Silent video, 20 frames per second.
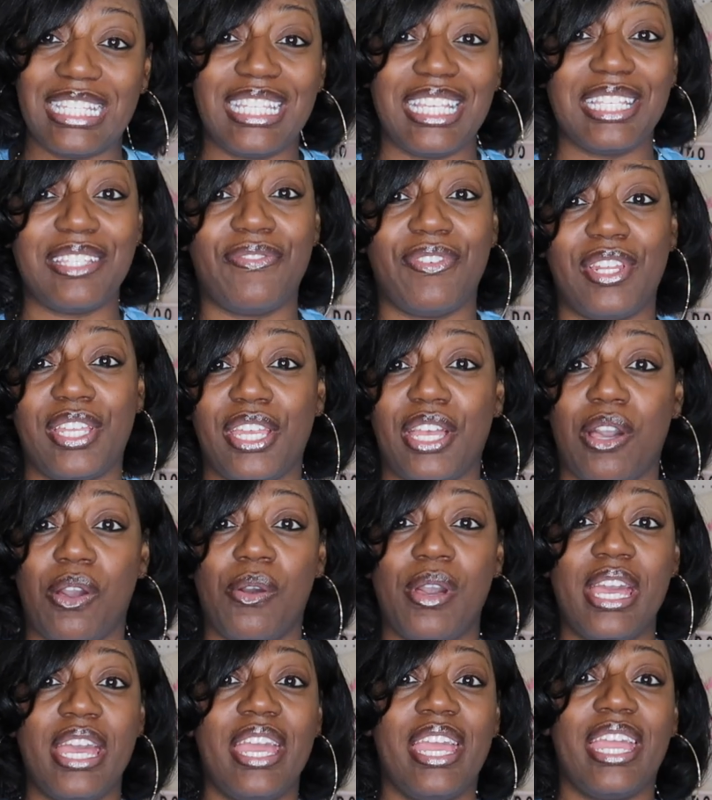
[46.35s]
This
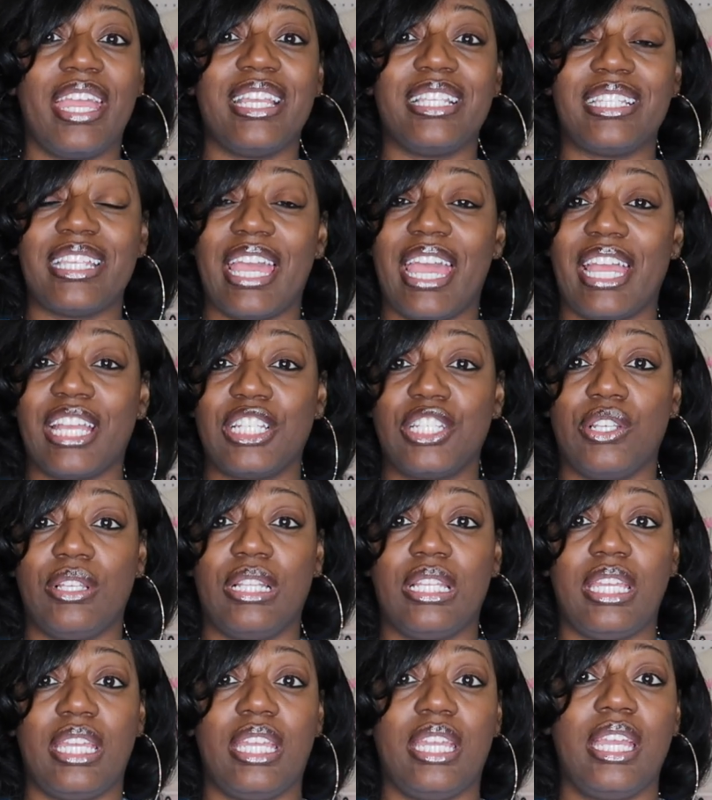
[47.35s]
video is
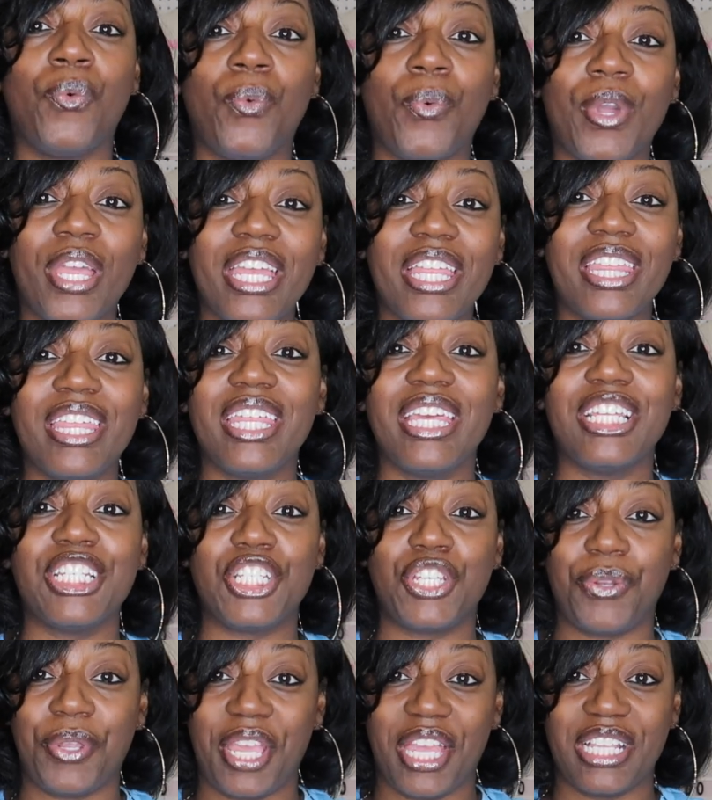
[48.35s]
actually with
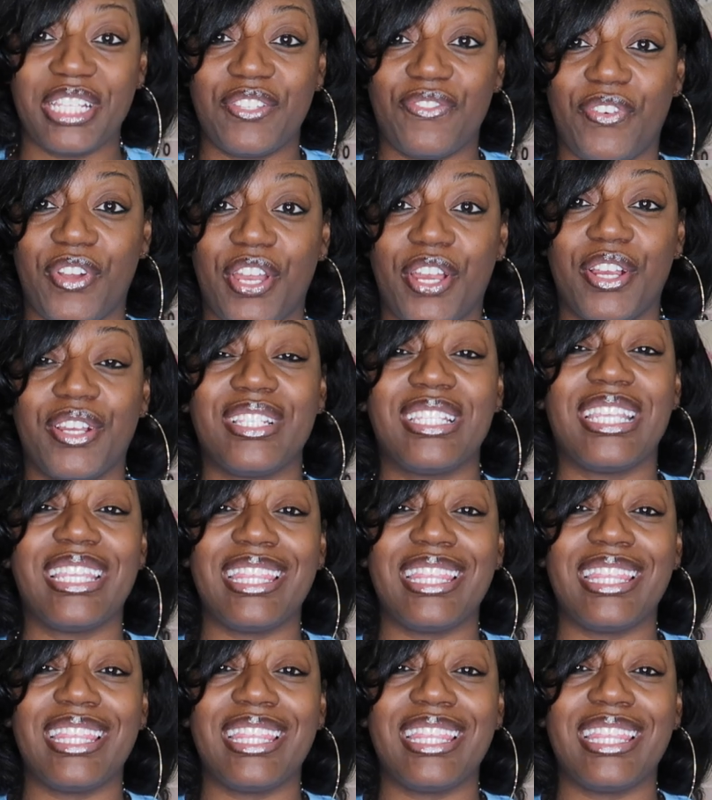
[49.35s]
transfers.